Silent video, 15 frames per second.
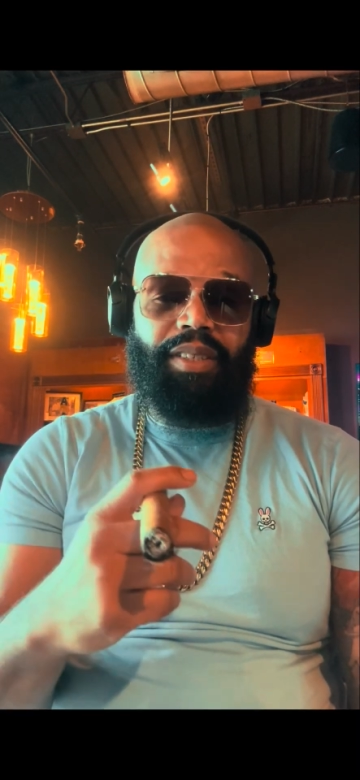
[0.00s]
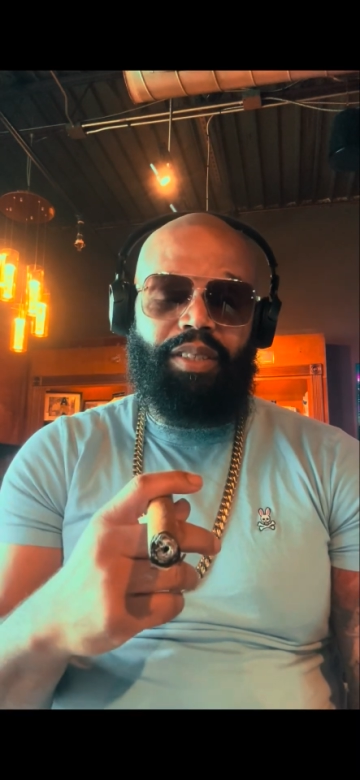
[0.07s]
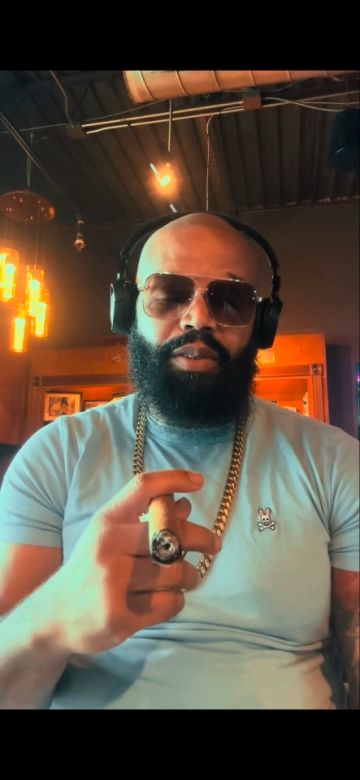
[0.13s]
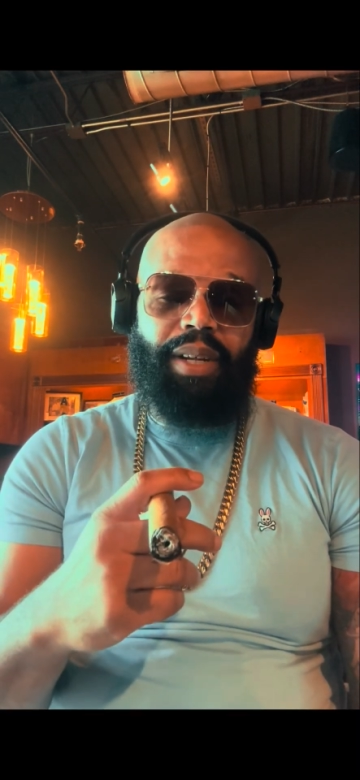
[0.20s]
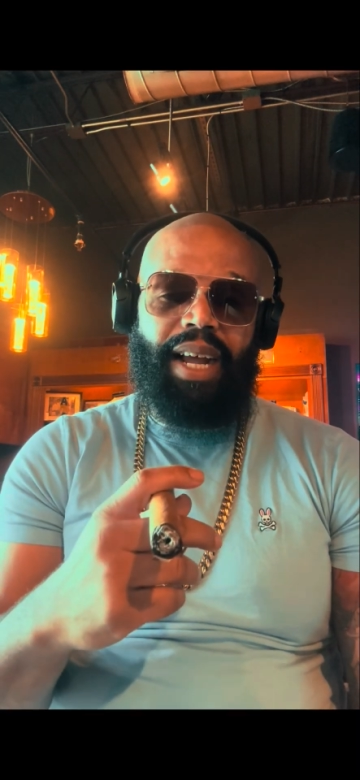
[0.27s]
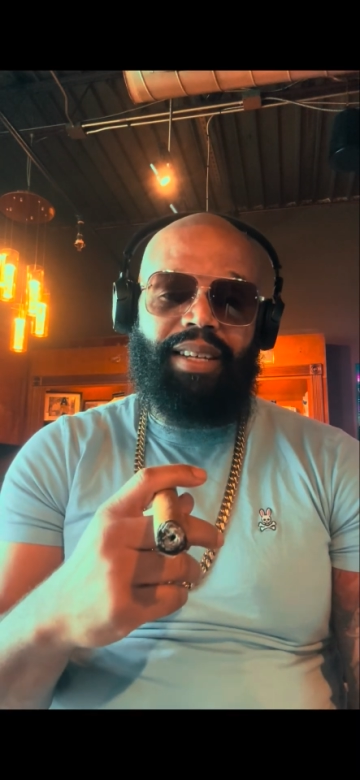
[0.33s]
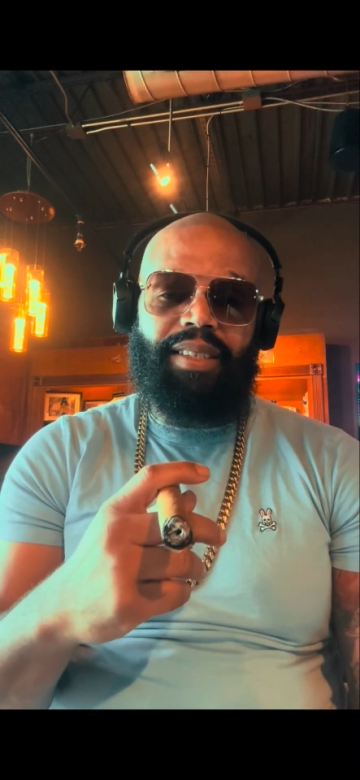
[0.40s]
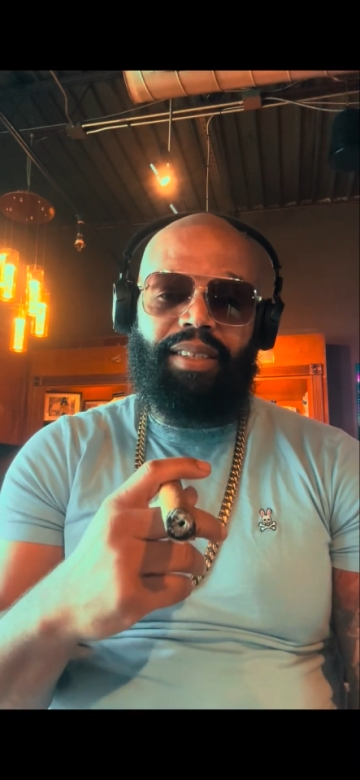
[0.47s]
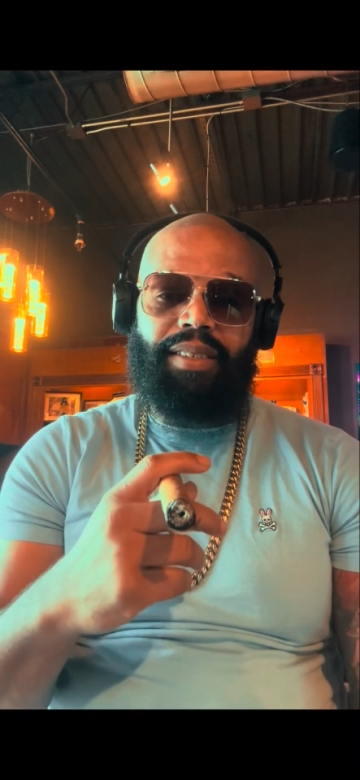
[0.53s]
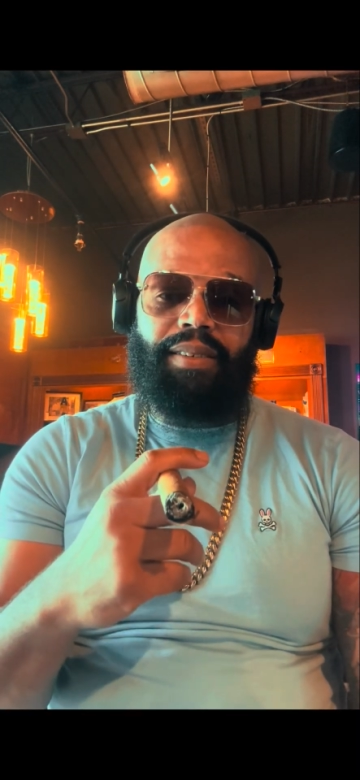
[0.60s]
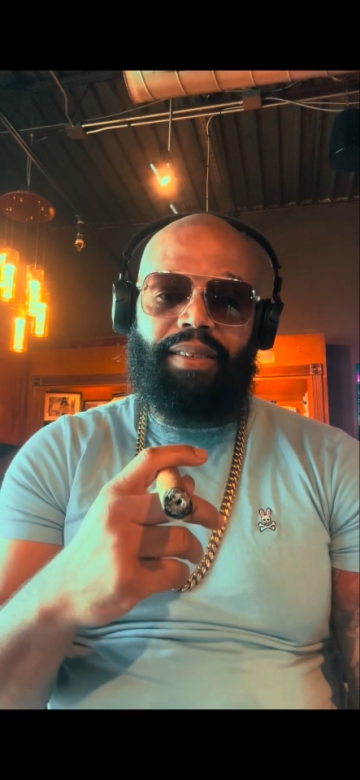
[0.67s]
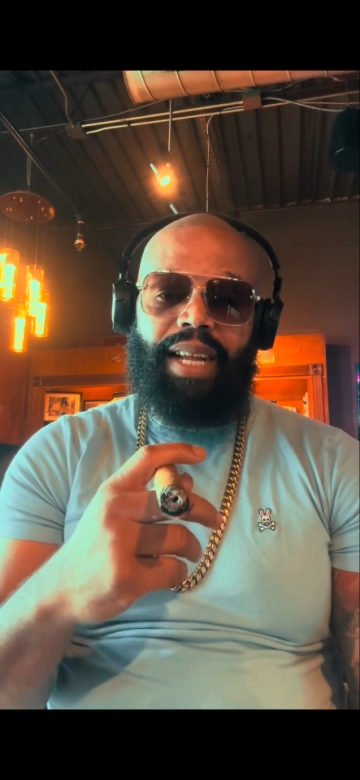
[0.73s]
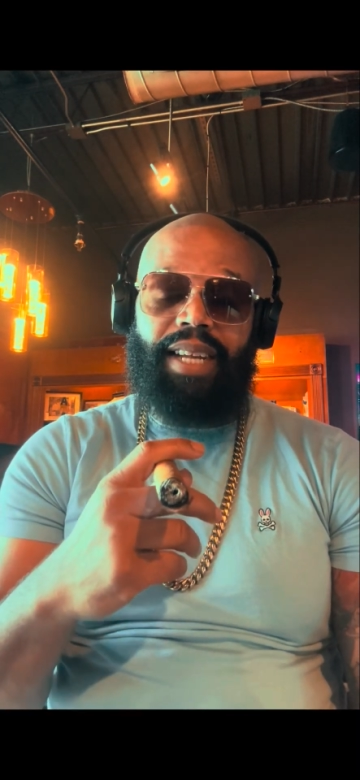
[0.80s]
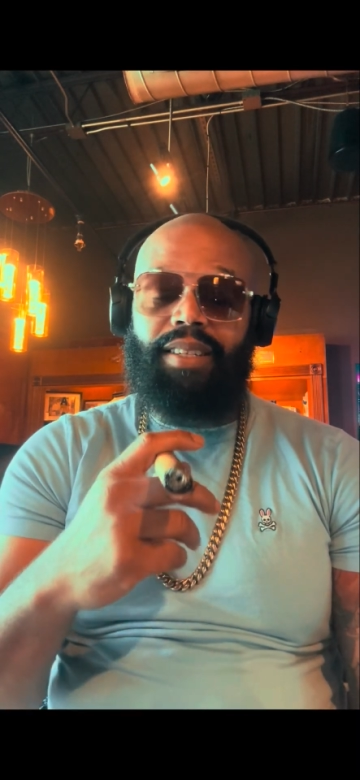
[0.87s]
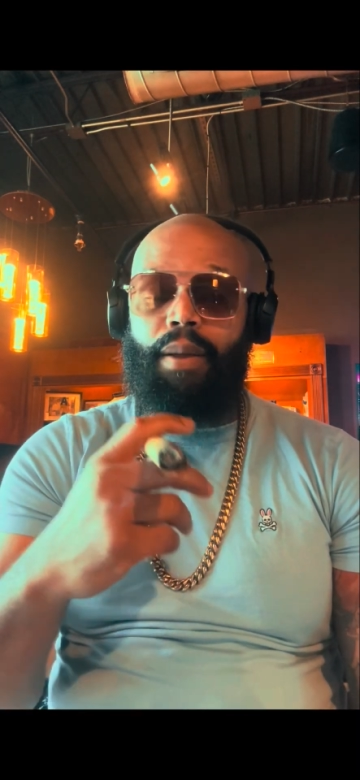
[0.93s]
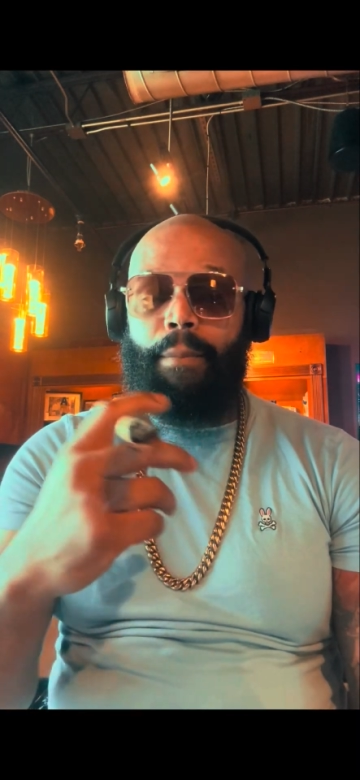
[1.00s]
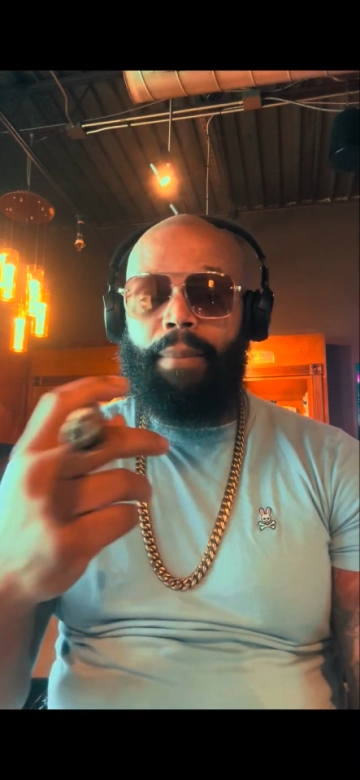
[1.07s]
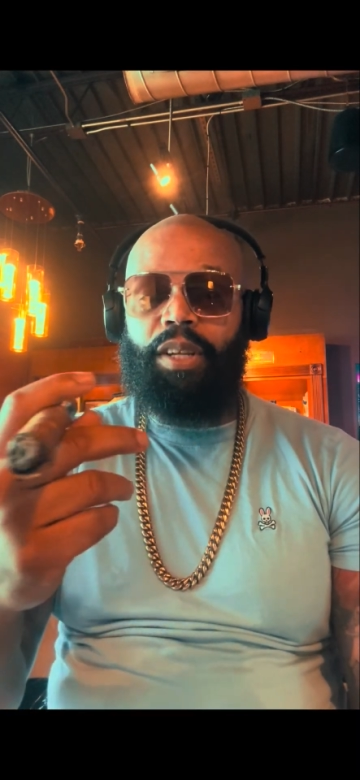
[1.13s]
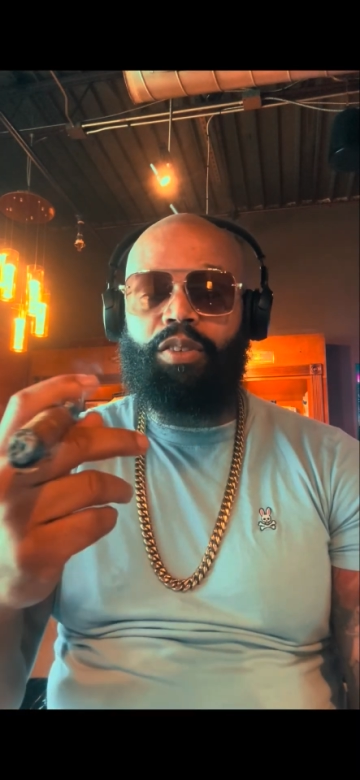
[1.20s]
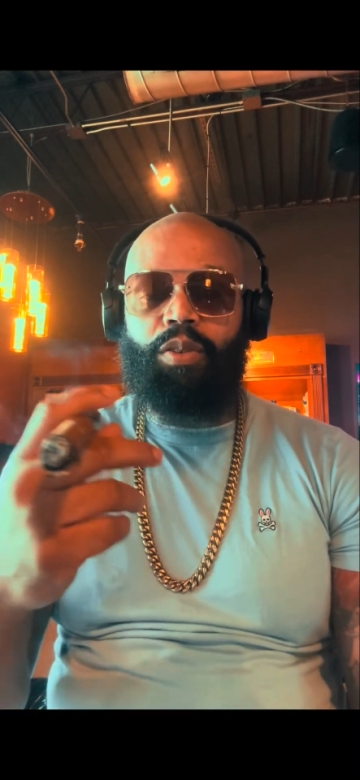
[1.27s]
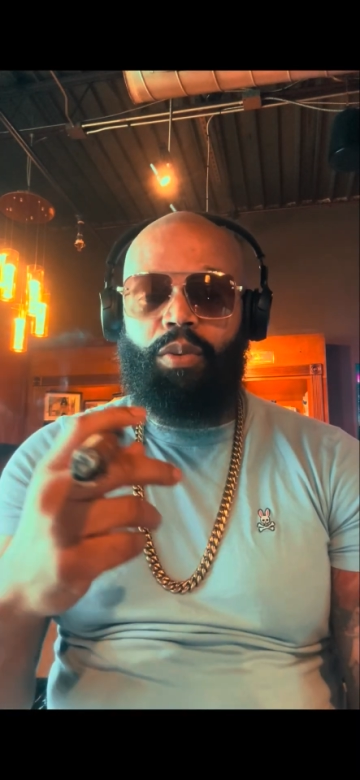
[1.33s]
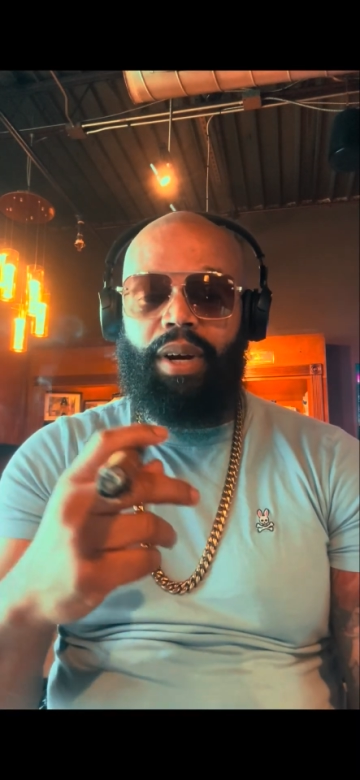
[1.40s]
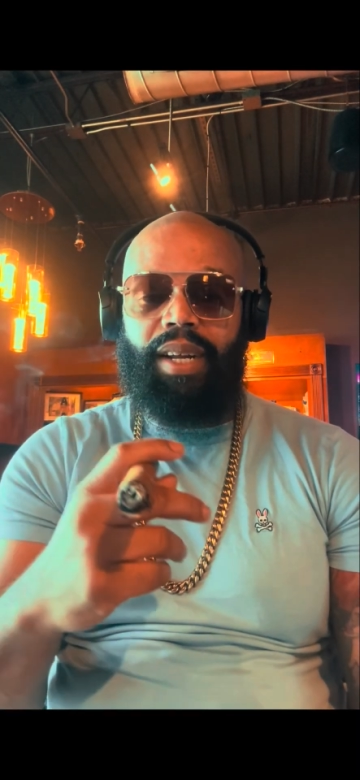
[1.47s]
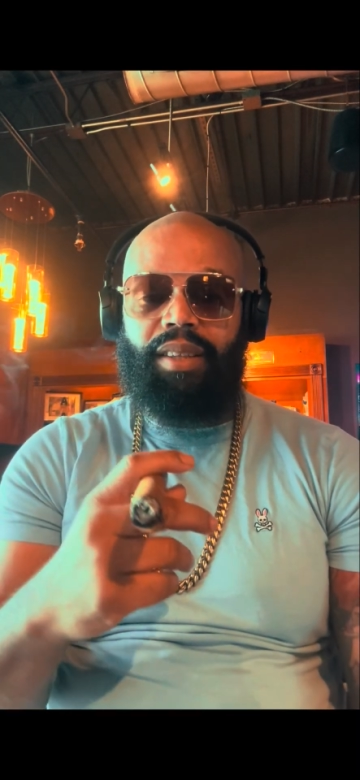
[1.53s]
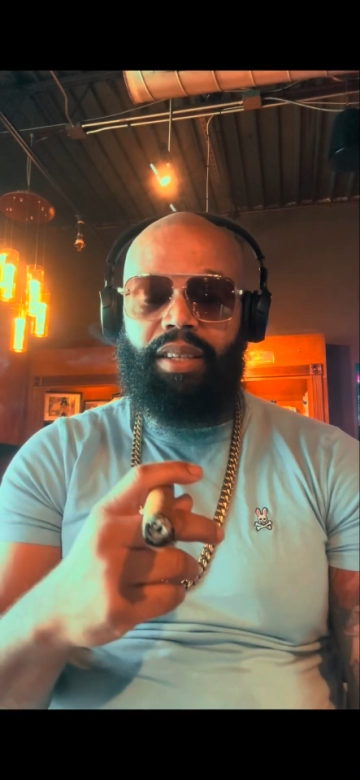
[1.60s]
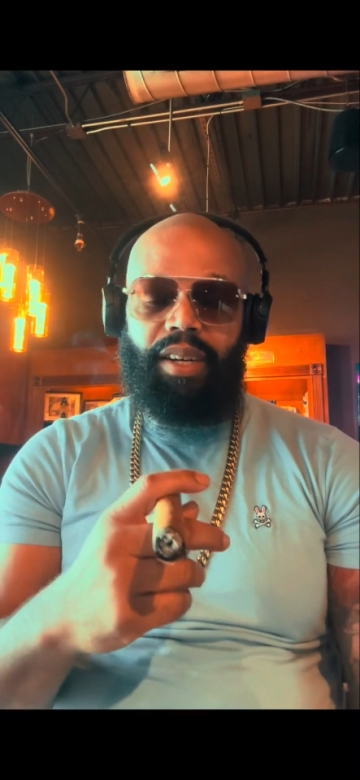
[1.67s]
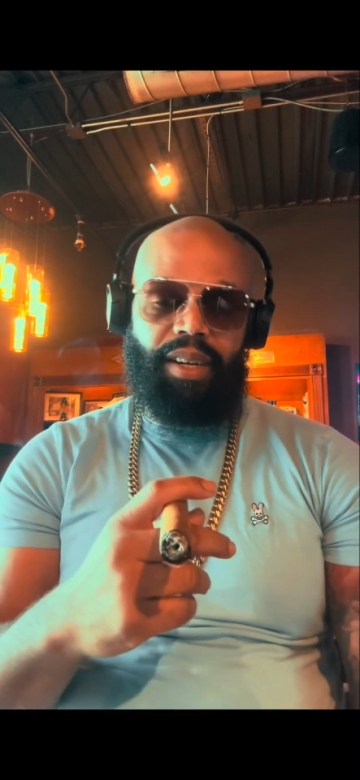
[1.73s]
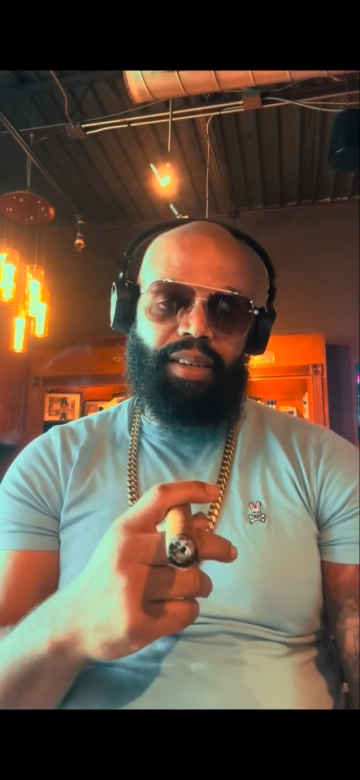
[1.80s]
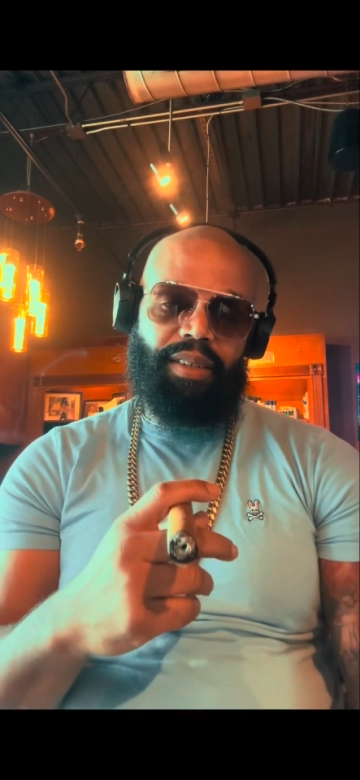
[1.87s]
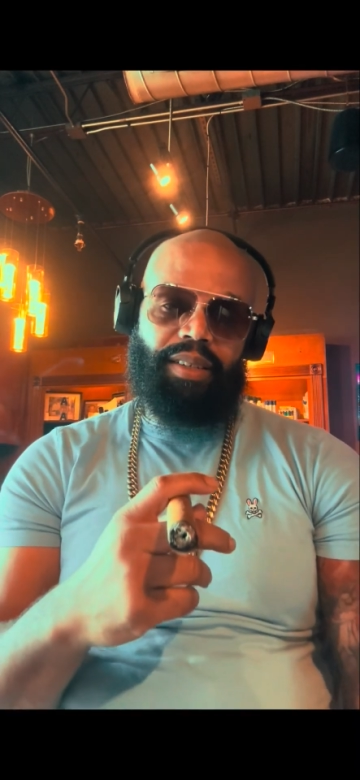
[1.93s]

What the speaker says: So that's a missile right there.